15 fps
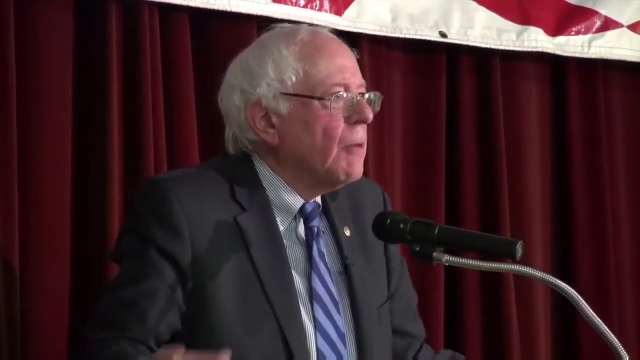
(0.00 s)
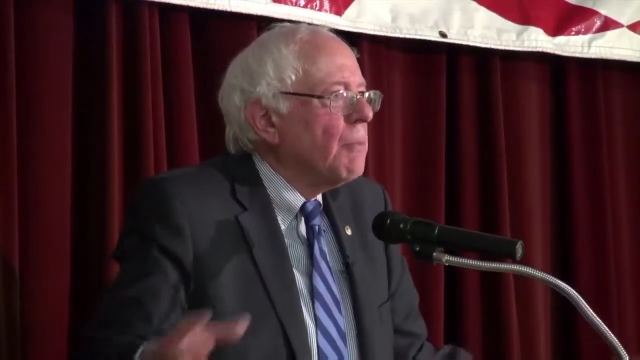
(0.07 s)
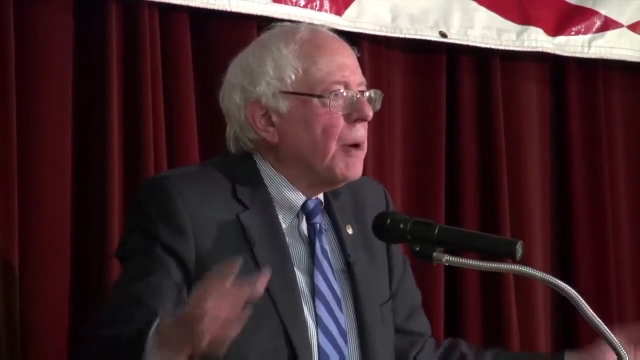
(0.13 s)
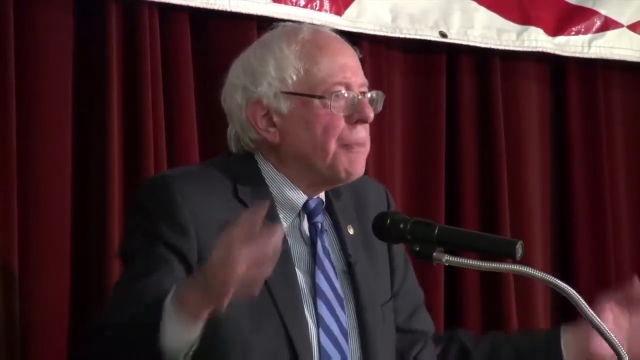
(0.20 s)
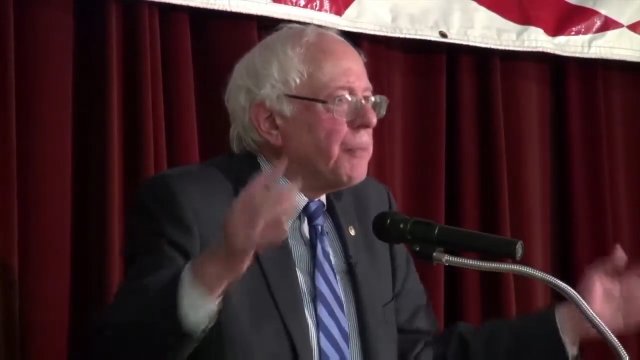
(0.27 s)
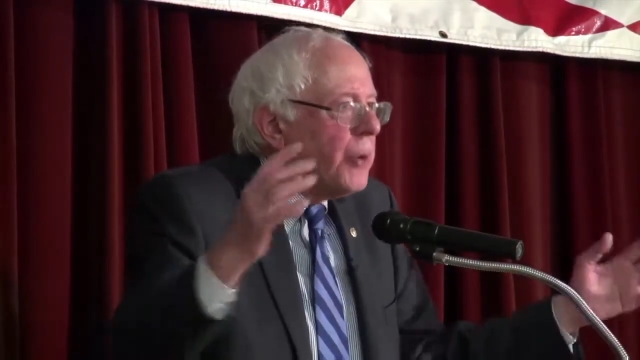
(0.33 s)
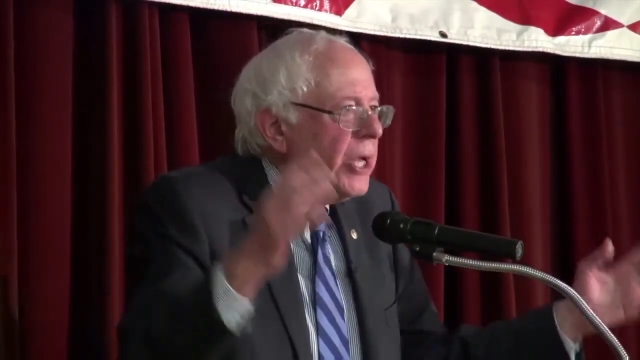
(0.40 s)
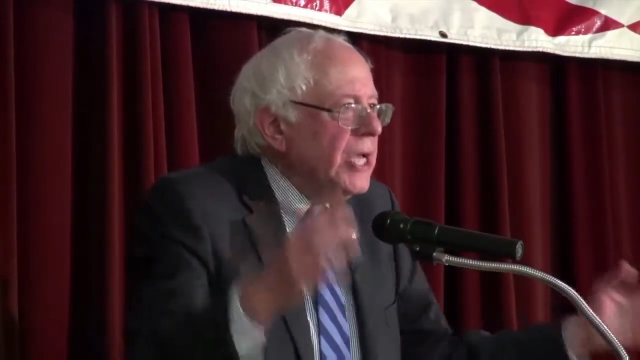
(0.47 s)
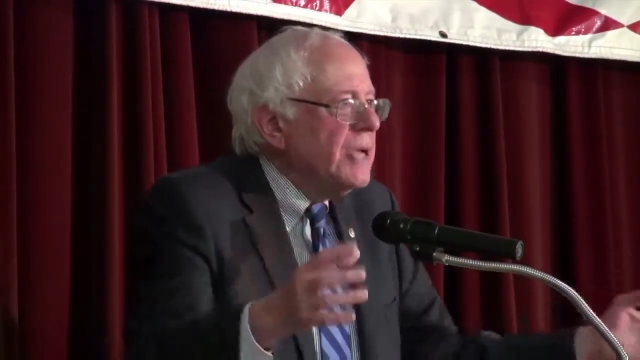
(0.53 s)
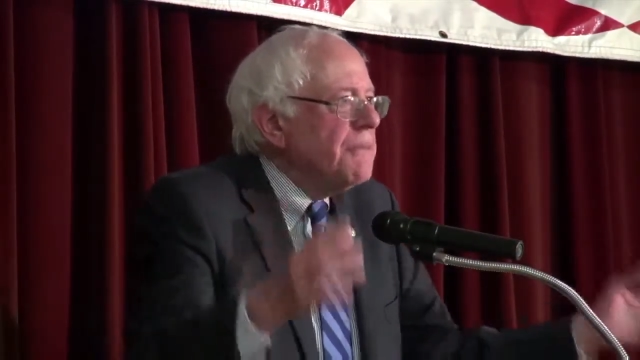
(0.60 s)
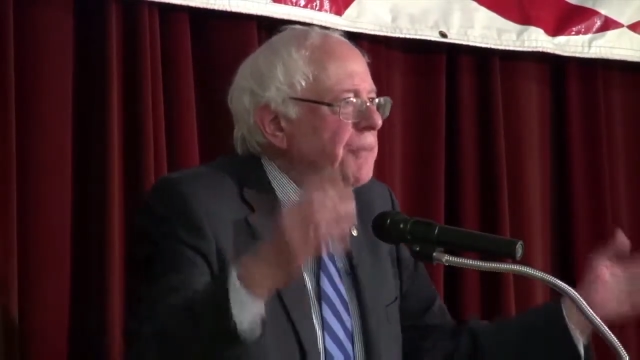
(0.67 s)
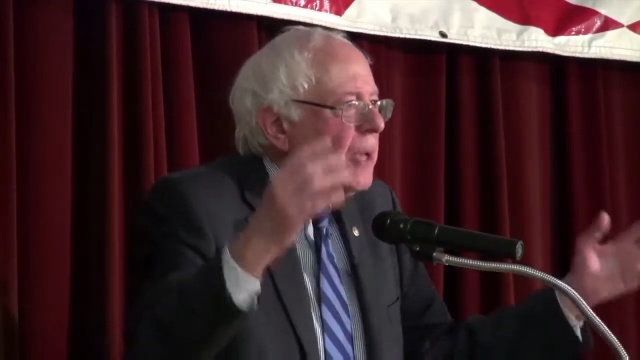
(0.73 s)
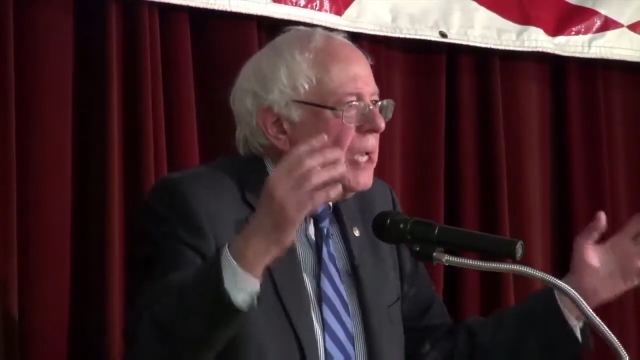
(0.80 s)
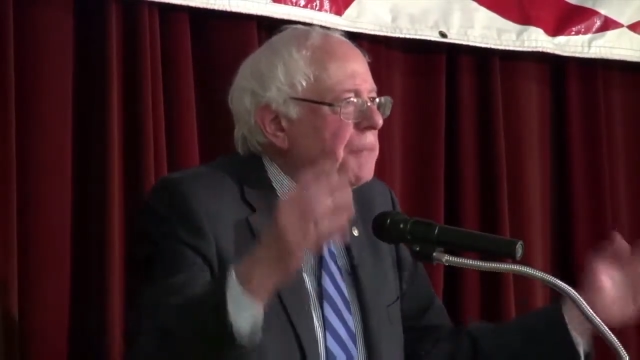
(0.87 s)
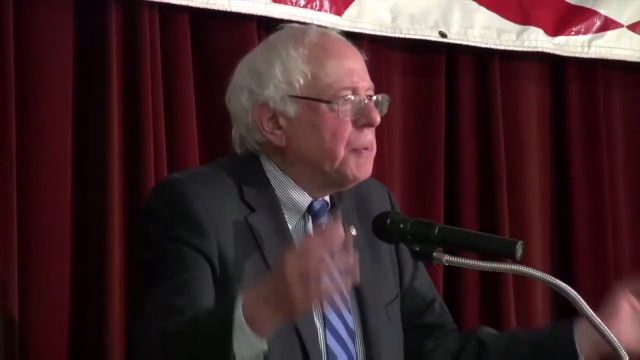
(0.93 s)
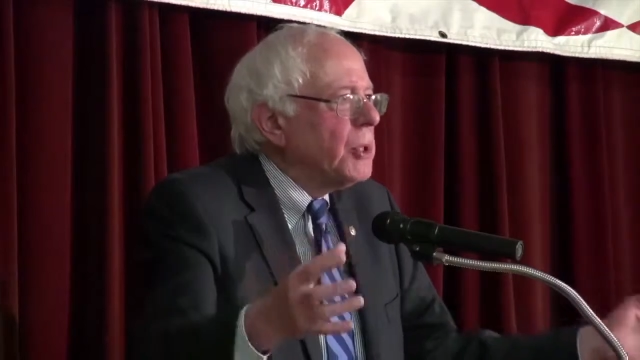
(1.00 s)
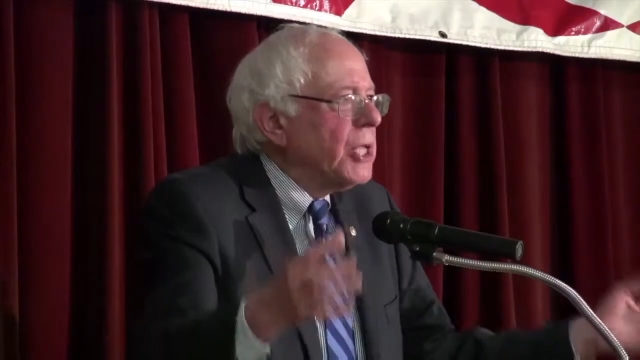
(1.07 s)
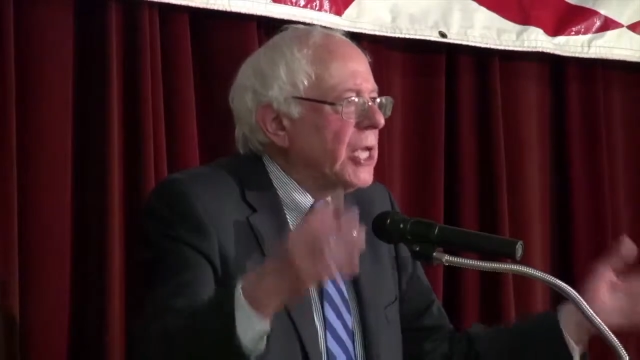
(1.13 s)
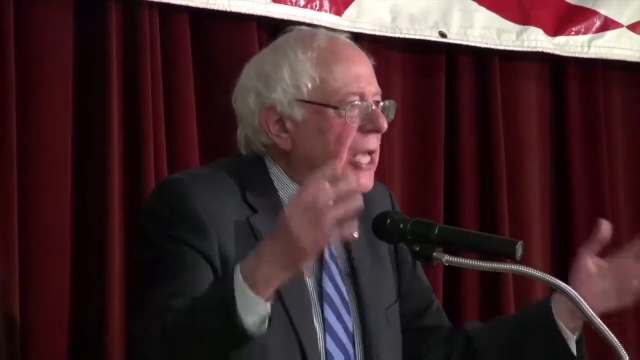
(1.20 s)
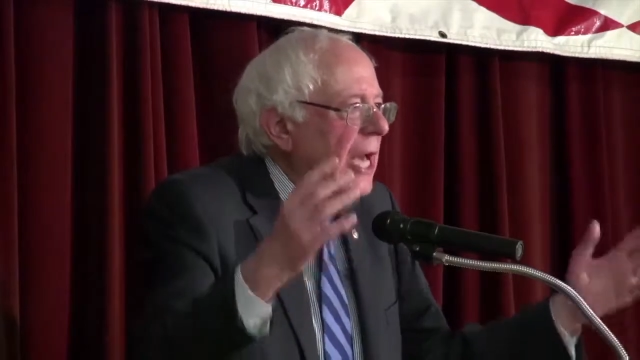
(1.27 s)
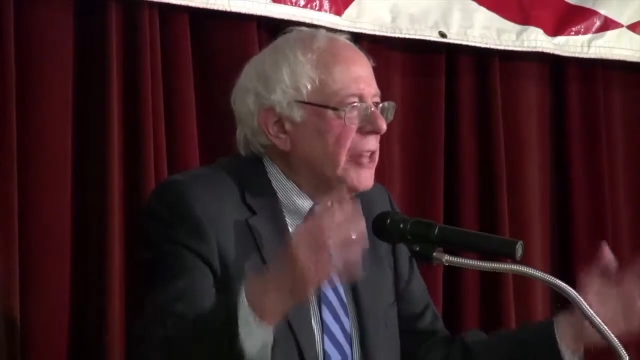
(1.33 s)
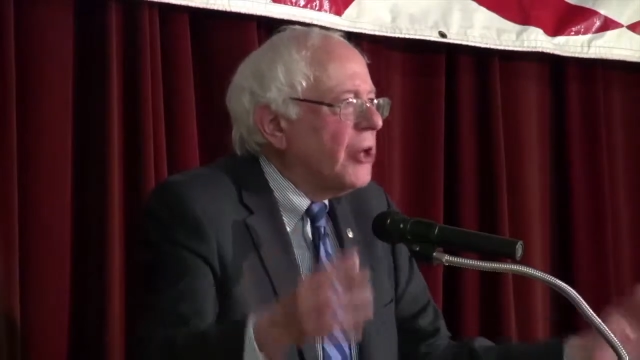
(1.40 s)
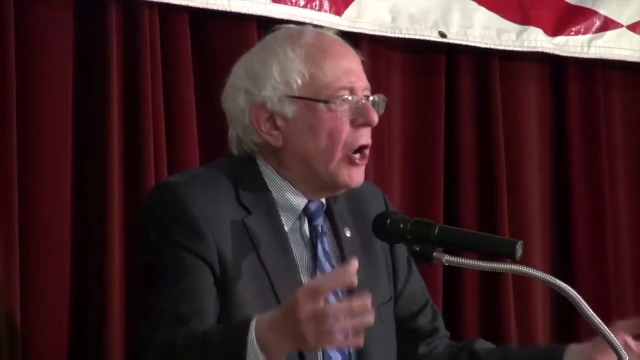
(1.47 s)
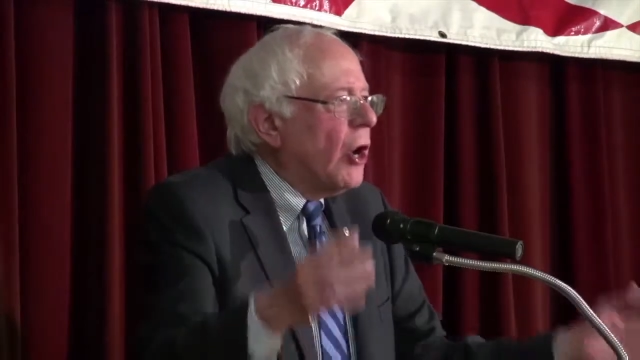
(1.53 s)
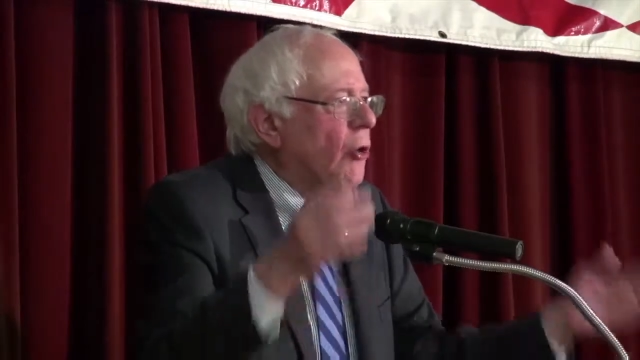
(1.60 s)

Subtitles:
But bring people together